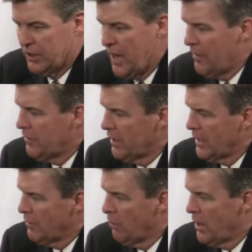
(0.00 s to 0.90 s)

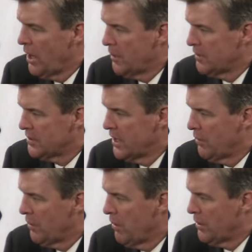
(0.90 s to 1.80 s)
Definitely
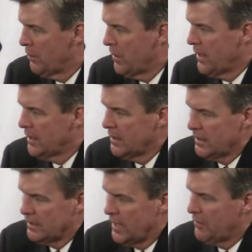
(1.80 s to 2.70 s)
100% we wanted to win it.
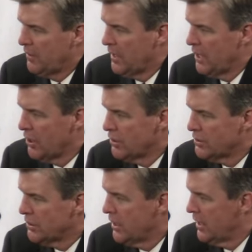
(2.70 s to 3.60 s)
Definitely it
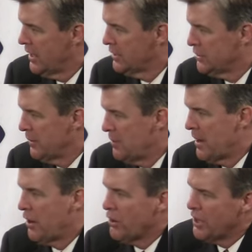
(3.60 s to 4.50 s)
hurts extremely
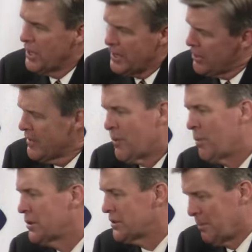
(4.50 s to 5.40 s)
bad. It hurt even
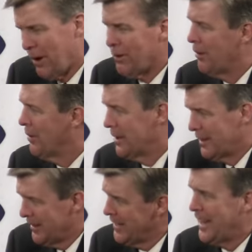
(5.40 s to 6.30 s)
worse tomorrow
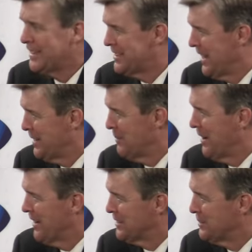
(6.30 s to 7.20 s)
and the next day, to be
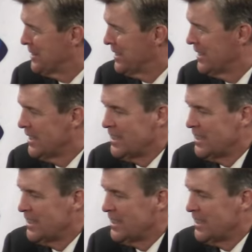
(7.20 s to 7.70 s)
honest with you.